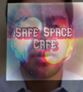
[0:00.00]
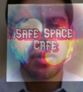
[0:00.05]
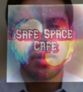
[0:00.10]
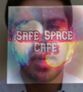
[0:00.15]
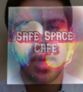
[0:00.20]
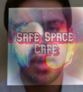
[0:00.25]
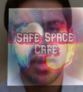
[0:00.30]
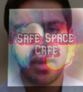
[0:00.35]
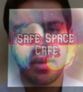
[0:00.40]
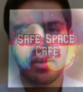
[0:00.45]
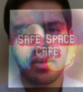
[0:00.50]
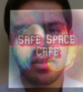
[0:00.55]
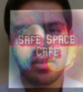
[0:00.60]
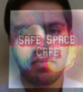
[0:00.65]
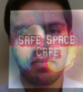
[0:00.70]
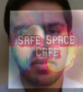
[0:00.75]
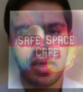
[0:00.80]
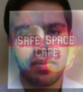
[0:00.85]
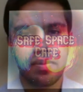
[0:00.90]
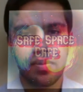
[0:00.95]
to the idea
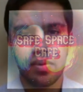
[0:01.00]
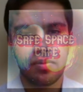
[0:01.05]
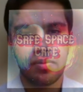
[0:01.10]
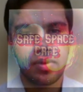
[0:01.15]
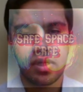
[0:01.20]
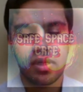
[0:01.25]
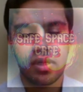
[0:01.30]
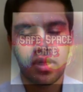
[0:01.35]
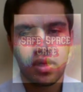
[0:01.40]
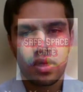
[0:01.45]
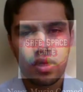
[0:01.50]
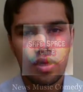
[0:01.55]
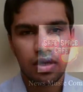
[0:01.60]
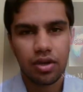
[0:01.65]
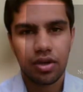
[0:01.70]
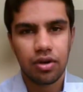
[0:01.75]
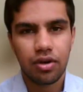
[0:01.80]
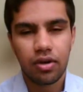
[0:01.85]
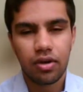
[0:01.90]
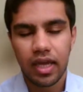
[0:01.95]
that people will,
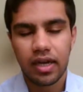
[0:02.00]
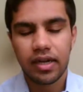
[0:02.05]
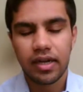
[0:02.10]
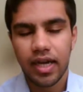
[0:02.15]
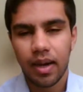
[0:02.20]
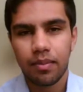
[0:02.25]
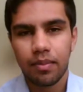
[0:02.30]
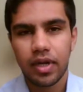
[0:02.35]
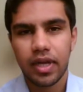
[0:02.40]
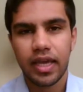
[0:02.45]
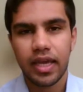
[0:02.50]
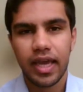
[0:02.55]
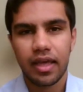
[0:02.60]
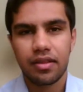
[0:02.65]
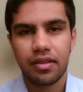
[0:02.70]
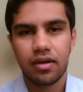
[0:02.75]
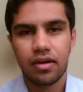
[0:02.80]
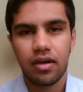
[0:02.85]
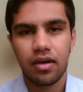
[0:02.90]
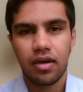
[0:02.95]
you know, can come
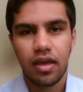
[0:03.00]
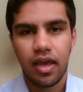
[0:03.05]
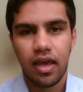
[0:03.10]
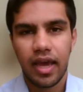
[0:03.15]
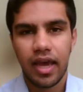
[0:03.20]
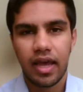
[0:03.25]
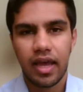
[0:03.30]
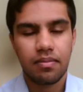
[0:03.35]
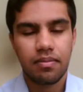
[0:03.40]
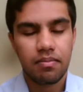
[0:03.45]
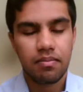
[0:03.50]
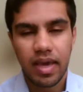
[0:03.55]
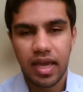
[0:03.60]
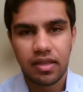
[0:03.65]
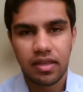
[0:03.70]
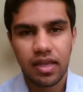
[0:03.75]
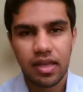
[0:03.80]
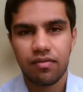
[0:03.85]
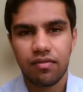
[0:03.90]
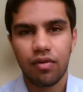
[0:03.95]
together and
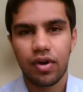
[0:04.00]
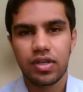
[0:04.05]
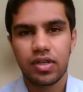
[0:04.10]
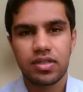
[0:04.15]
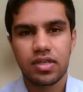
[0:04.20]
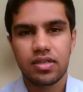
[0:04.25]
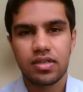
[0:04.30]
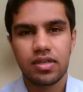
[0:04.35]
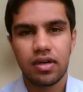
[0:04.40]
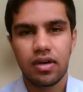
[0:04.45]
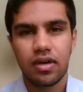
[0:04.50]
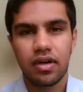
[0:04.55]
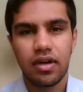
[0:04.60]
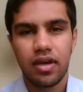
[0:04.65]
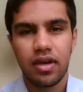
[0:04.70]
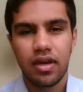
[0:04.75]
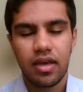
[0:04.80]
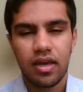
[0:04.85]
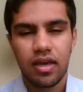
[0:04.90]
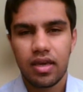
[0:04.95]
make their voices
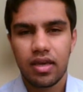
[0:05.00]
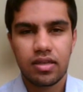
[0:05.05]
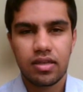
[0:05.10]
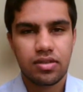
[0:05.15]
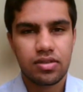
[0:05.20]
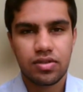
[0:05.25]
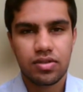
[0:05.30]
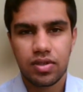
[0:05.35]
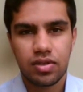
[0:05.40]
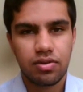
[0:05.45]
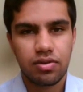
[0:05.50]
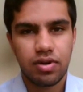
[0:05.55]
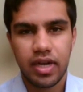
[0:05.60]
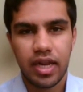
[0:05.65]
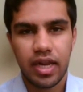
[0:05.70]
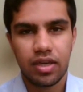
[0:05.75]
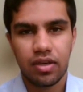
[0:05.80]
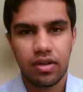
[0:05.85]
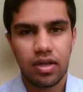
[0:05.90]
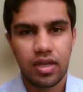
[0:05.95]
heard, is
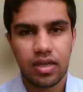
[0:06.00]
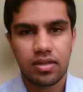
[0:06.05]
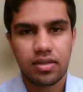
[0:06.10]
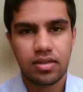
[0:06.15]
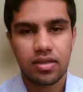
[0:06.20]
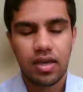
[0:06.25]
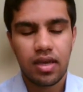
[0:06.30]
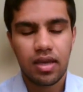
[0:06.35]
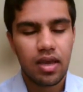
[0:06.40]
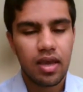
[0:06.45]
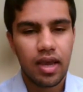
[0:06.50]
ridiculous.